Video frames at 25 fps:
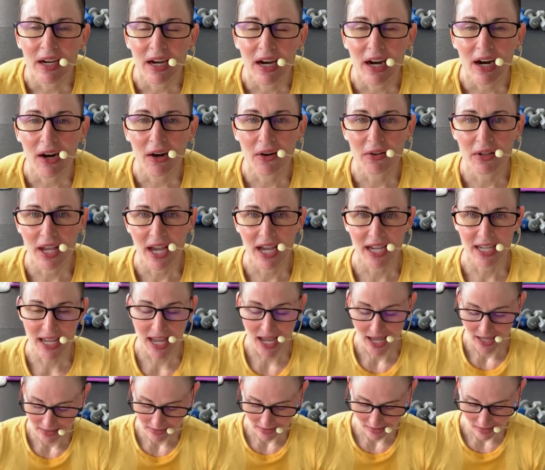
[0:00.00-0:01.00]
Oh yeah,
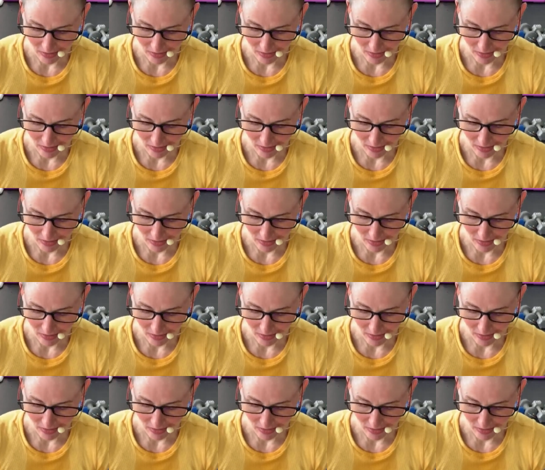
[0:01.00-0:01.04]
Kathy,